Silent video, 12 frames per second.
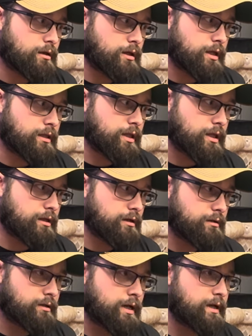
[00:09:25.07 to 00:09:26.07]
and
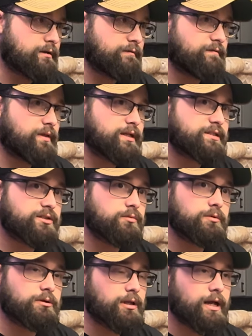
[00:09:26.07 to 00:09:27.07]
then kind of that
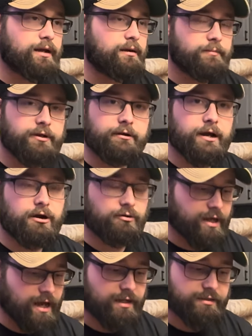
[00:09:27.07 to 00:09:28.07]
similar lineup with your
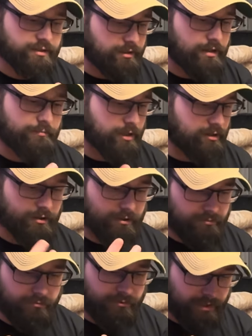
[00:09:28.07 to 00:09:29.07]
Hellcats, and I'm not going
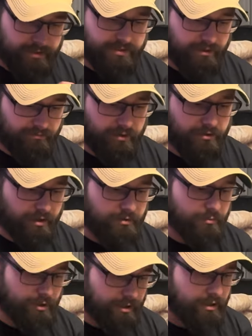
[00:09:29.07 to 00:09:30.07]
to list everything,
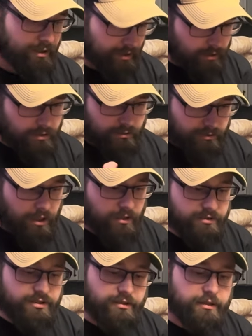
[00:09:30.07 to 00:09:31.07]
but
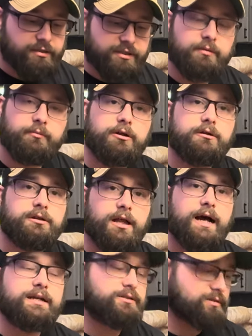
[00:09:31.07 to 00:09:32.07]
guns in this similar
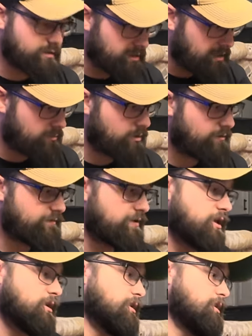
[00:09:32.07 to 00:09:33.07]
class, they will
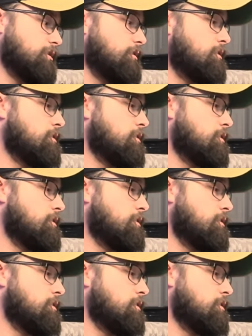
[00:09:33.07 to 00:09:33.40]
fit in here.